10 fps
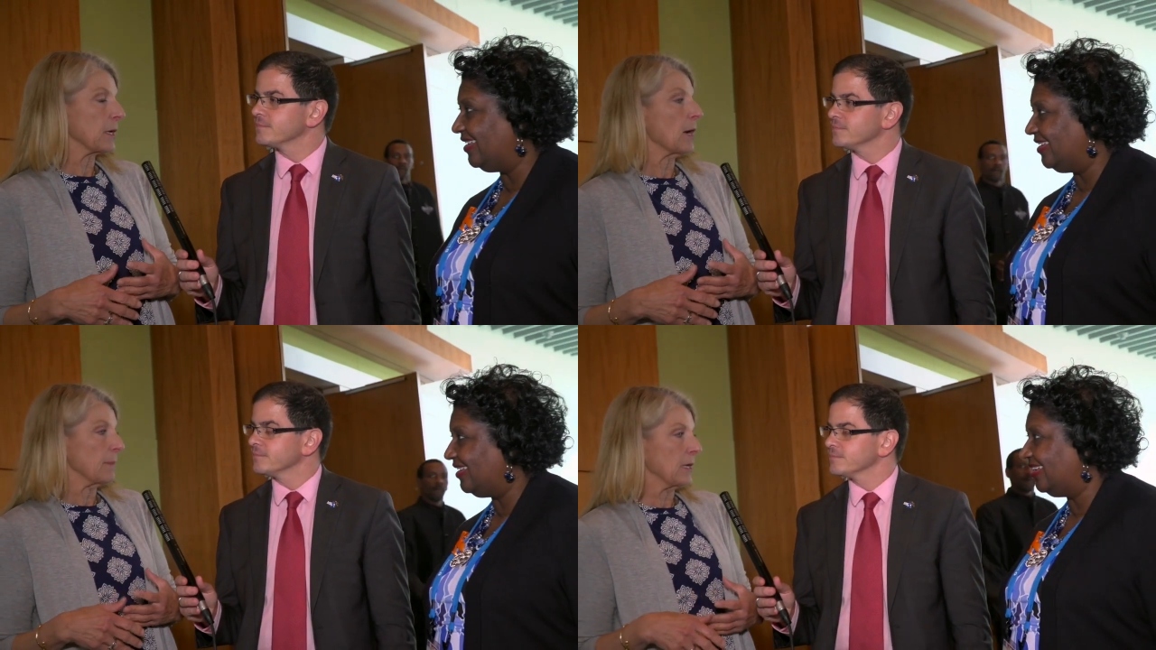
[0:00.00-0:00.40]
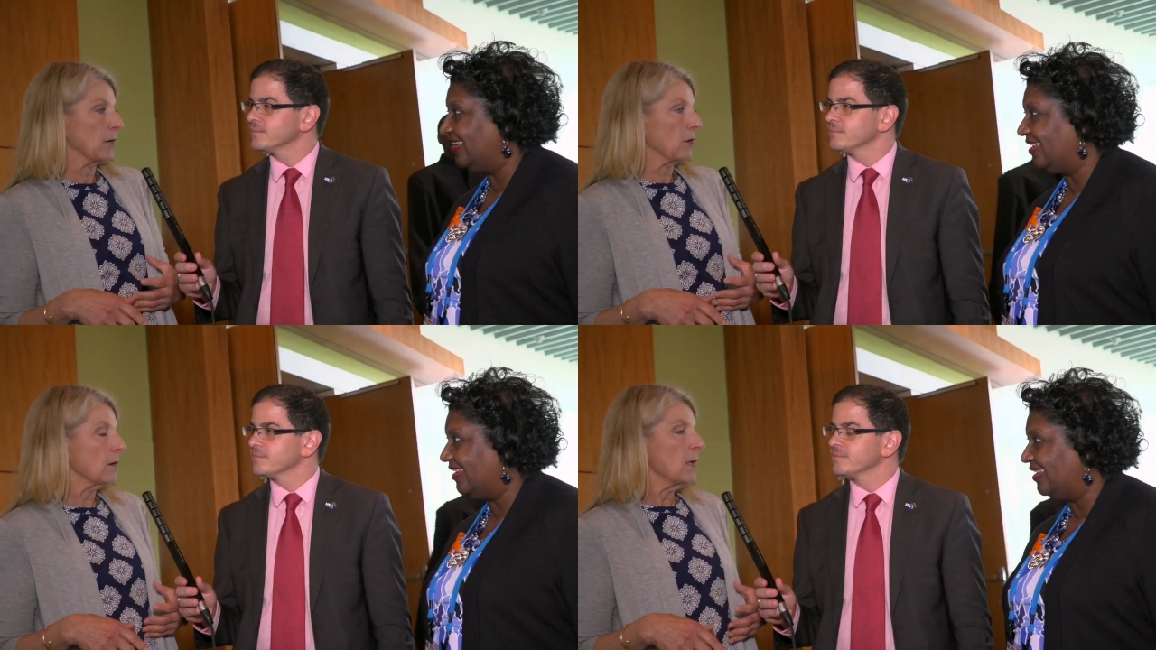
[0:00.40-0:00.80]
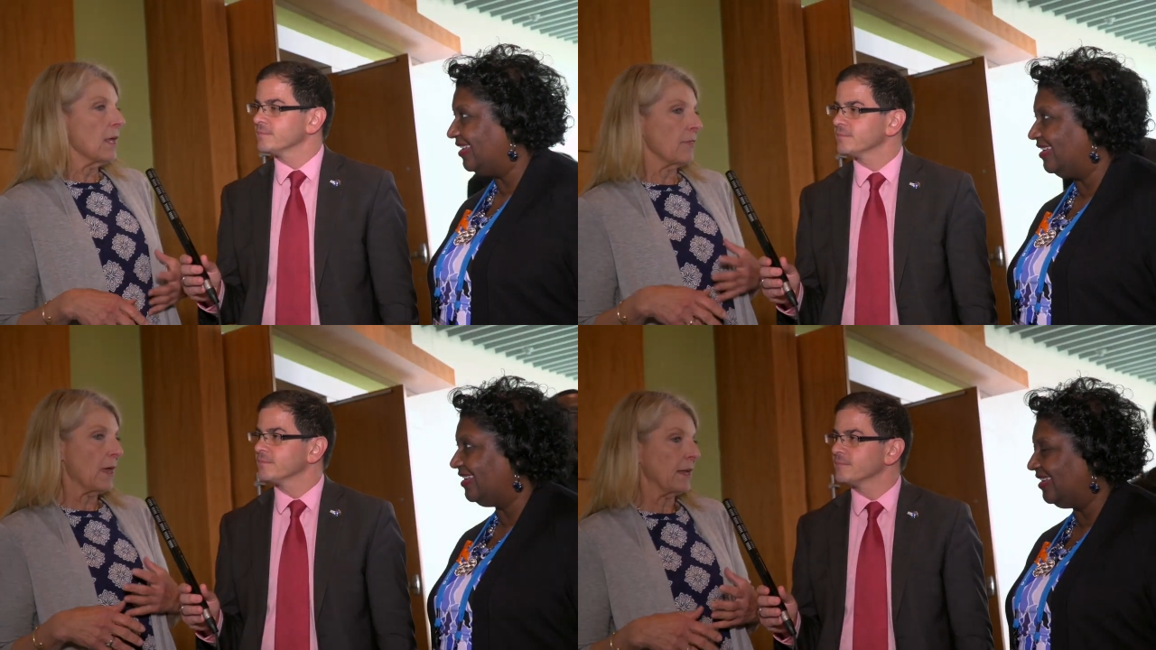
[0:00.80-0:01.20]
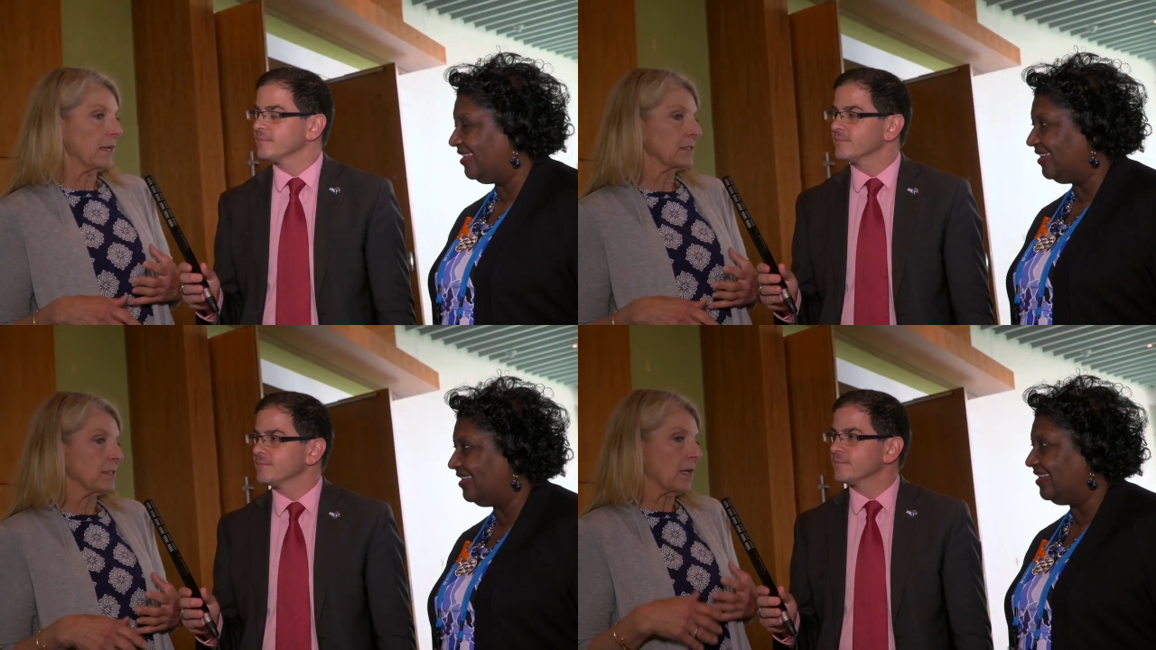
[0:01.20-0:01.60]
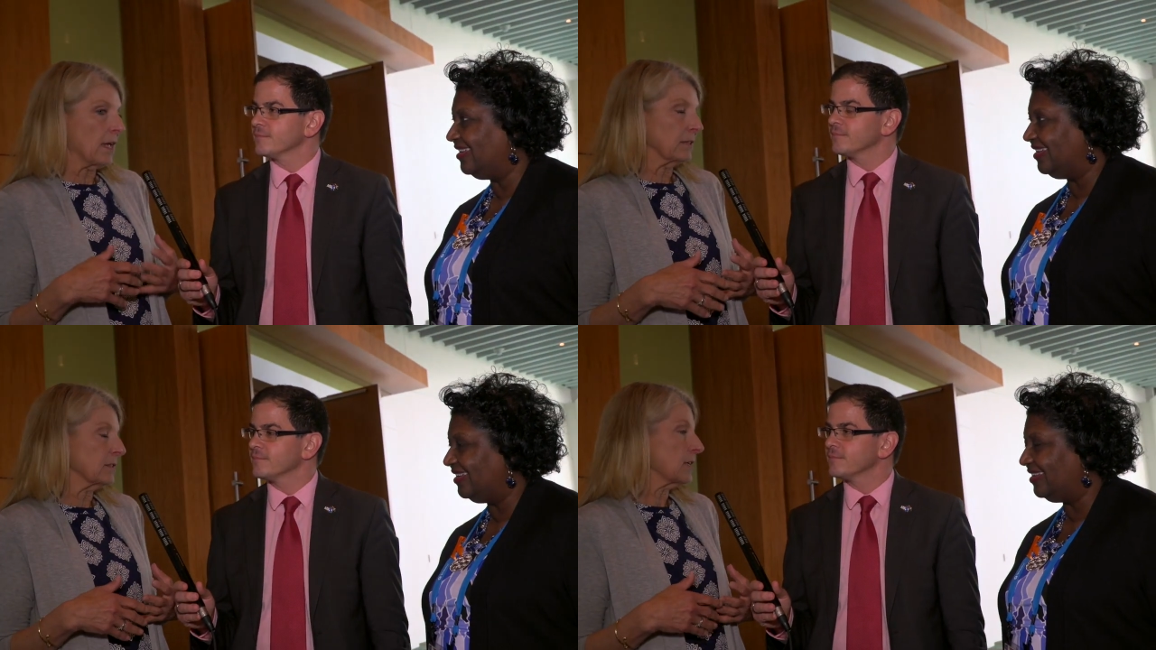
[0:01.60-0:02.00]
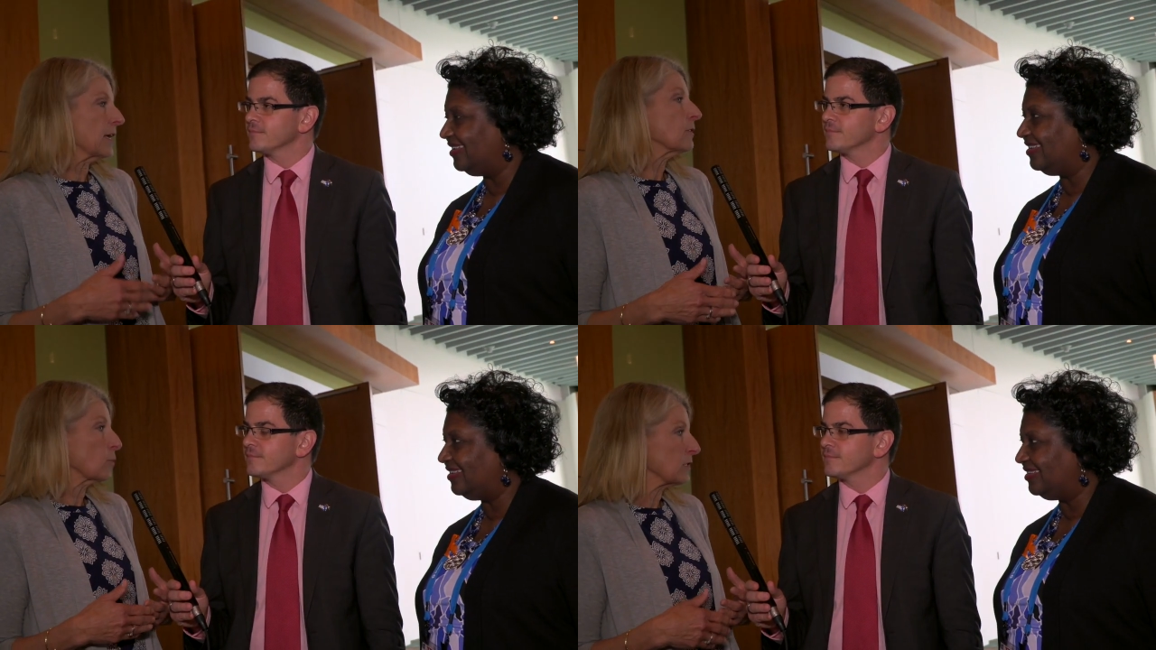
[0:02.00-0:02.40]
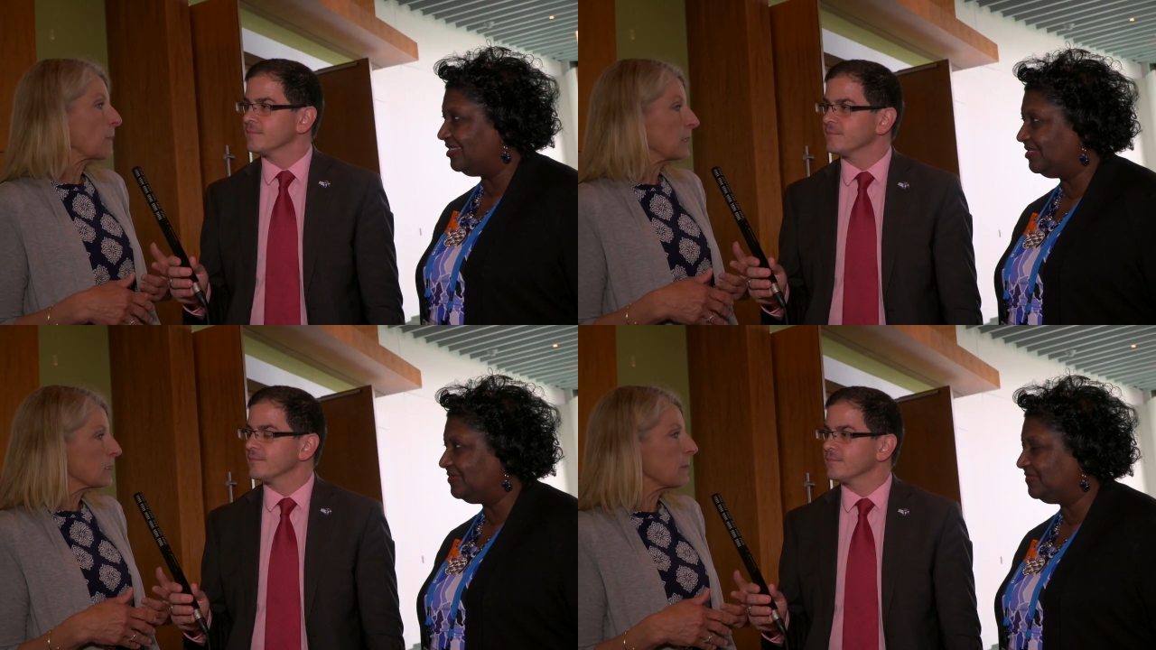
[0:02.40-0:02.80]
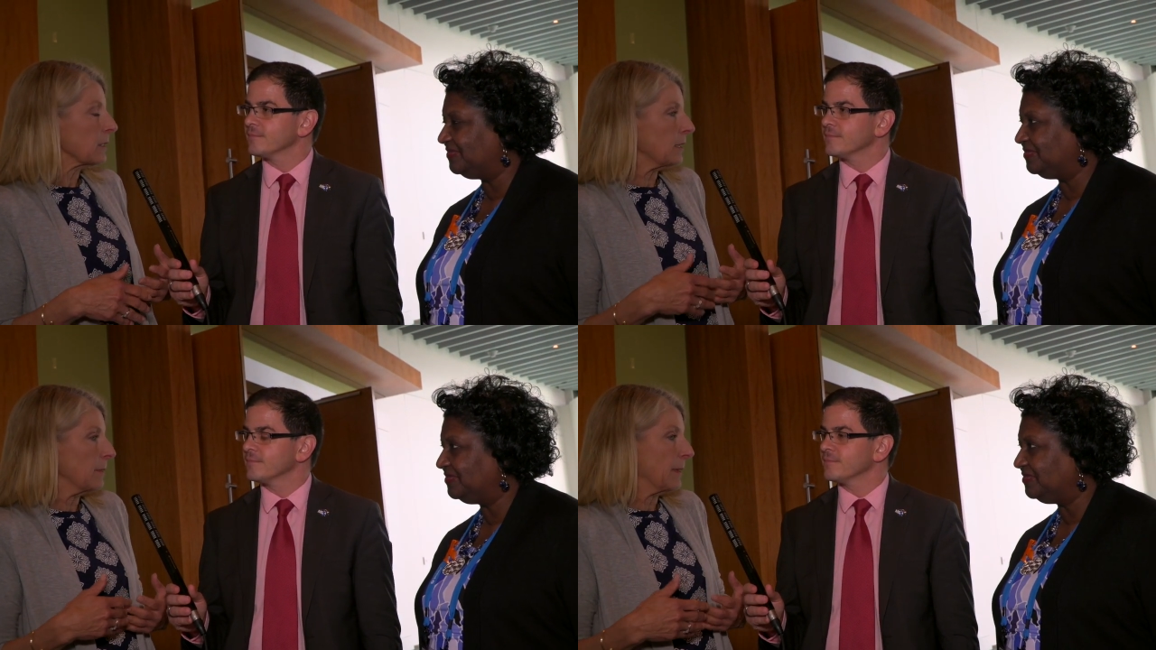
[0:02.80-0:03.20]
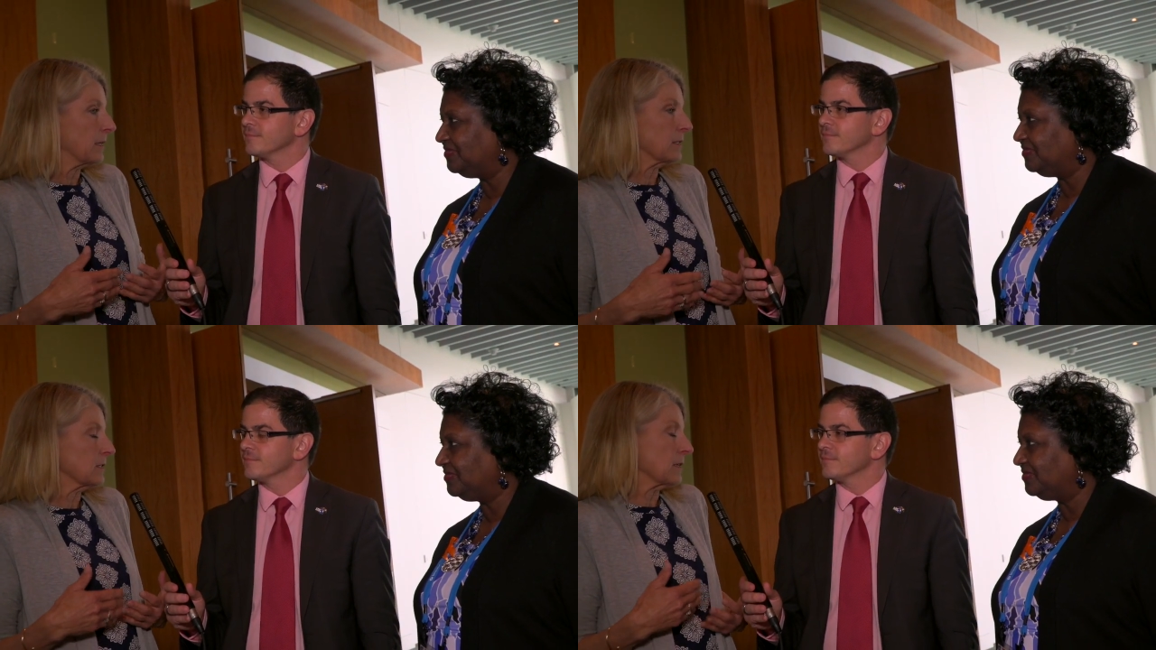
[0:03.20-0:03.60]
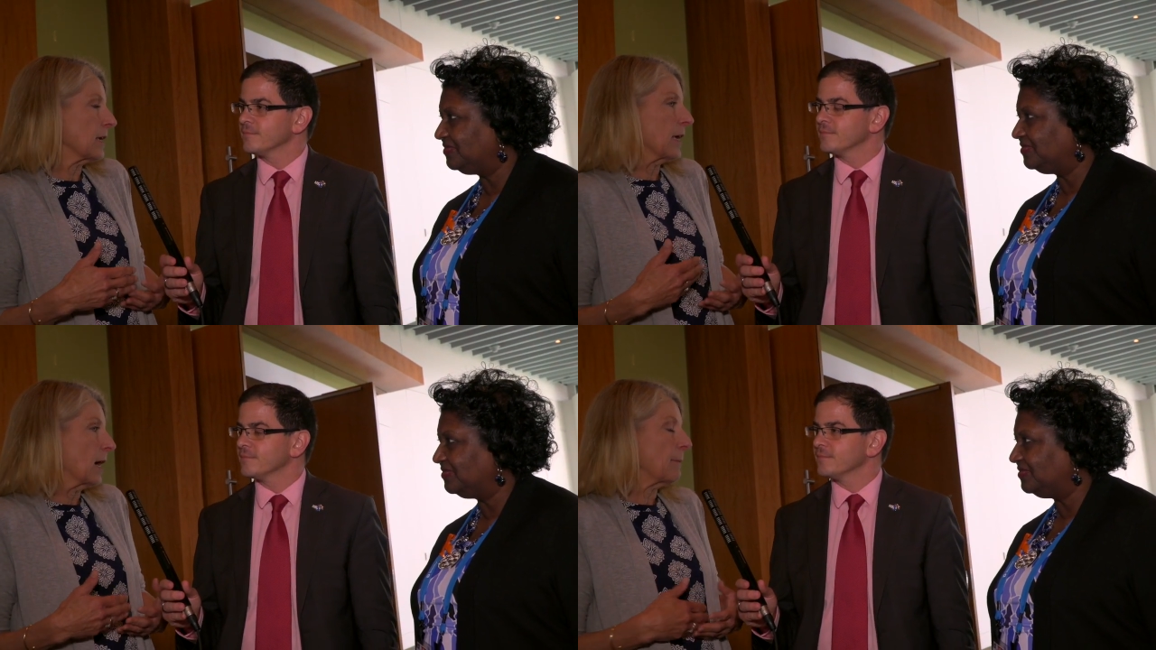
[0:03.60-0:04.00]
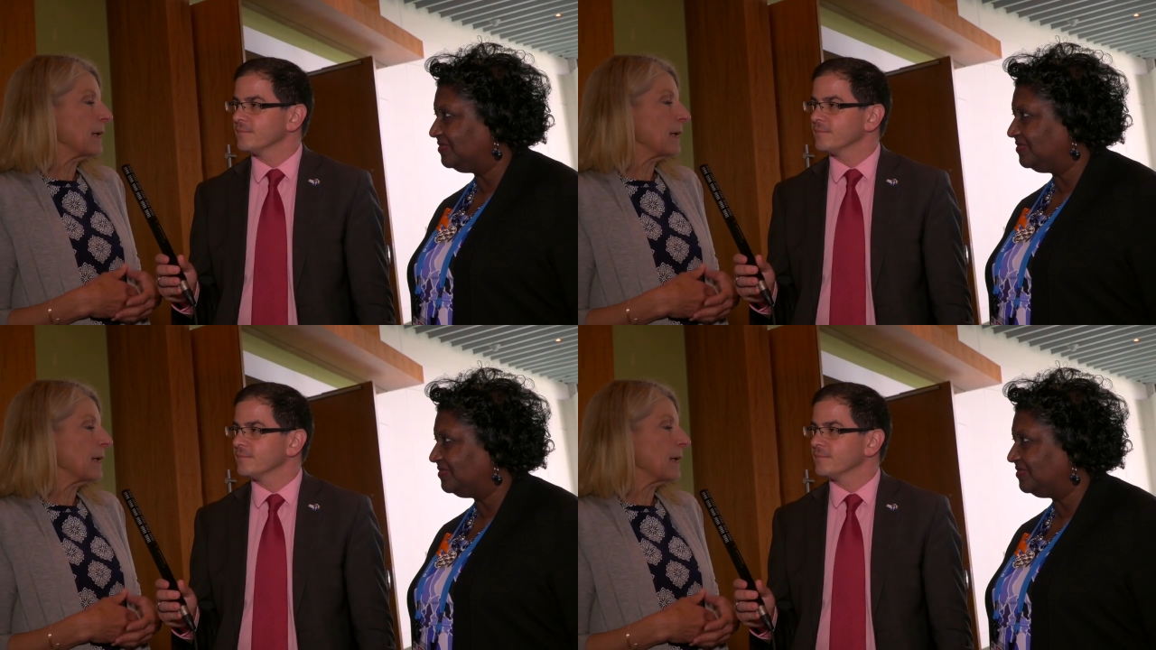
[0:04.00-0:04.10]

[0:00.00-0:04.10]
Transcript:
Speaker 1: to come here, that has, has taken the responsibility, because taking on